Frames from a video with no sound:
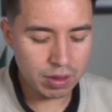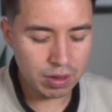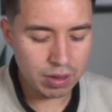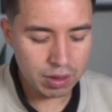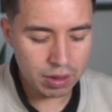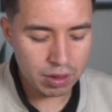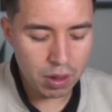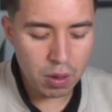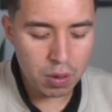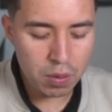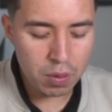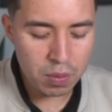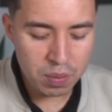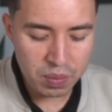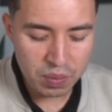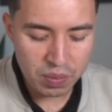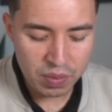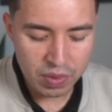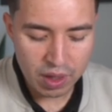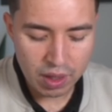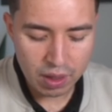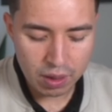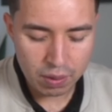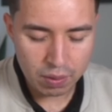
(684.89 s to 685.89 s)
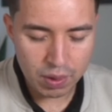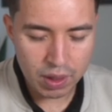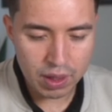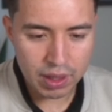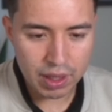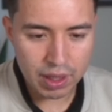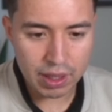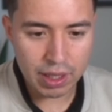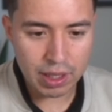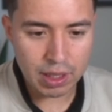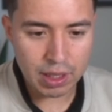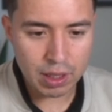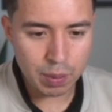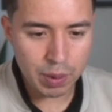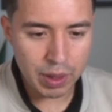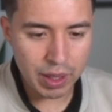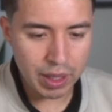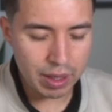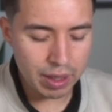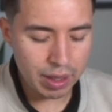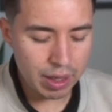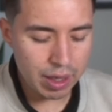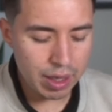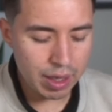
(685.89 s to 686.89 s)
So one thing that's pretty
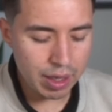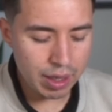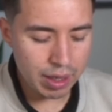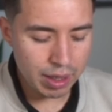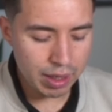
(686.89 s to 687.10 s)
neat